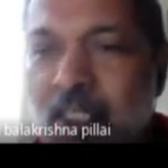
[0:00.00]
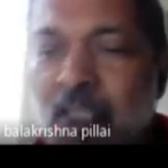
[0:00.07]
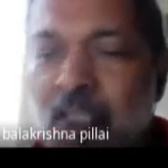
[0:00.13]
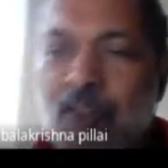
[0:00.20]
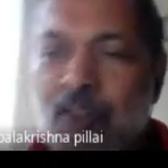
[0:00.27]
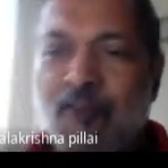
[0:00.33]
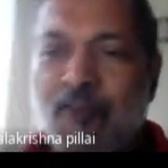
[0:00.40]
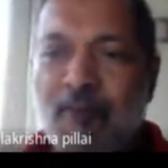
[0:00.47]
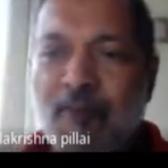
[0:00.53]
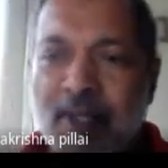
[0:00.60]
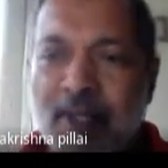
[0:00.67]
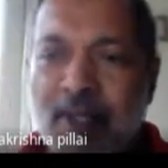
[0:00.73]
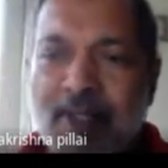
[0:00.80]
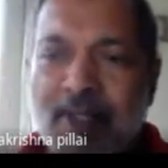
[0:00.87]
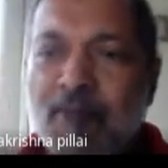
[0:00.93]
So,
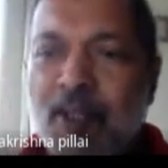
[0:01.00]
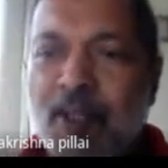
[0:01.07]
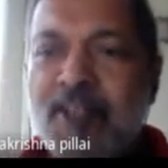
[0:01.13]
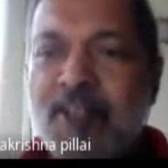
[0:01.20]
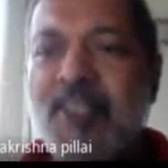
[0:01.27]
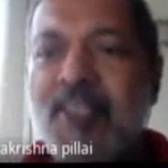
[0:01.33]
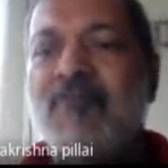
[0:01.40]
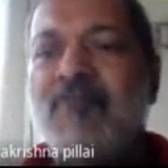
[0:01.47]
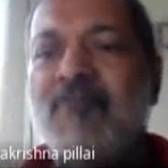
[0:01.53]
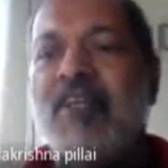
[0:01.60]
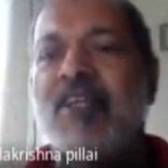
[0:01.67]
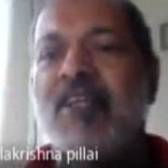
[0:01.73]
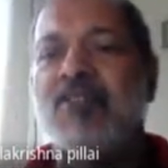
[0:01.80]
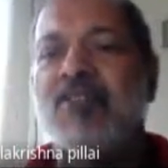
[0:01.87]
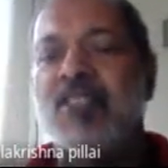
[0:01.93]
but important thing we
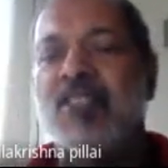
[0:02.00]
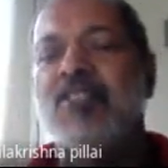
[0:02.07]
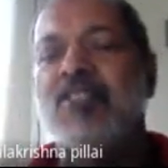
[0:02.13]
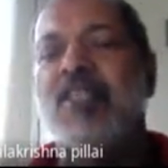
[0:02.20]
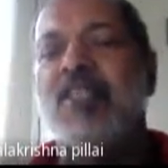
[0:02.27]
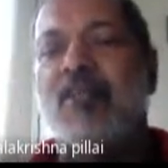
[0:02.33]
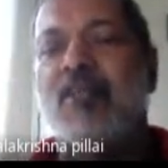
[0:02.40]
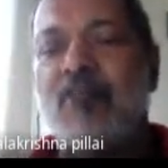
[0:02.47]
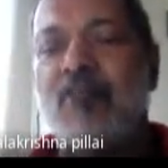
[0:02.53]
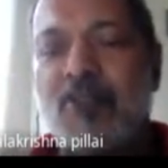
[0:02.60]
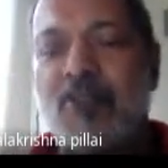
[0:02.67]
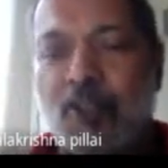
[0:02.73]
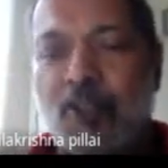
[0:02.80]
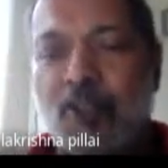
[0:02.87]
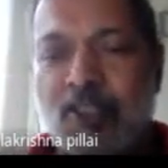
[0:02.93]
can see is they are all
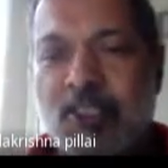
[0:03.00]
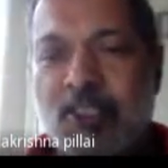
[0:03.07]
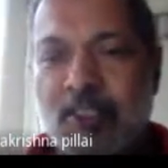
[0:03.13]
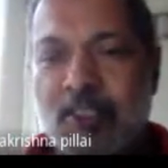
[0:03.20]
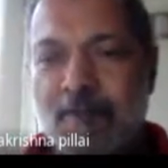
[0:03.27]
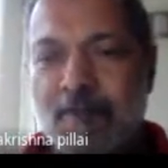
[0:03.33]
solid state.